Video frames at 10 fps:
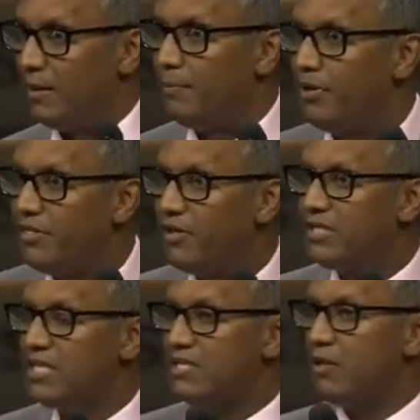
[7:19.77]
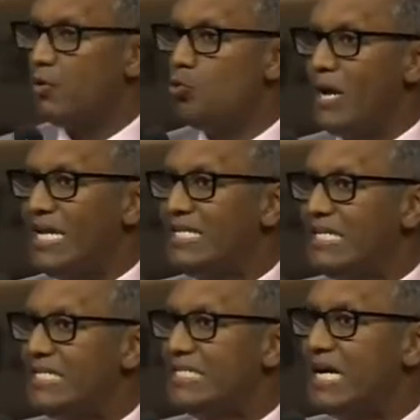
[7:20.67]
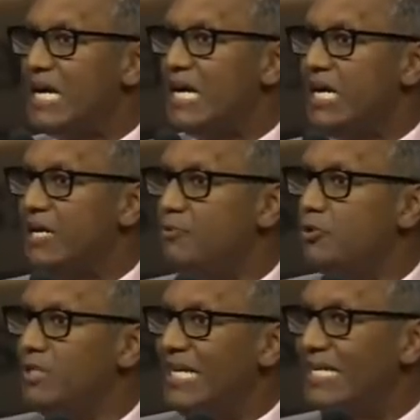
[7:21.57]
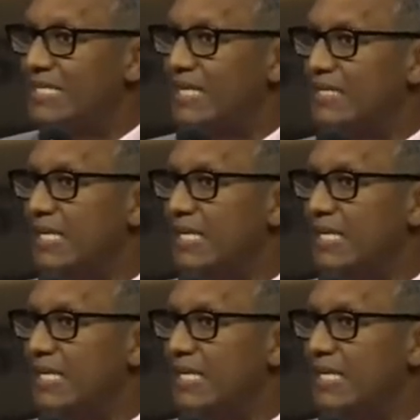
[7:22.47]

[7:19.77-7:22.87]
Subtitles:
but the waiting time to get an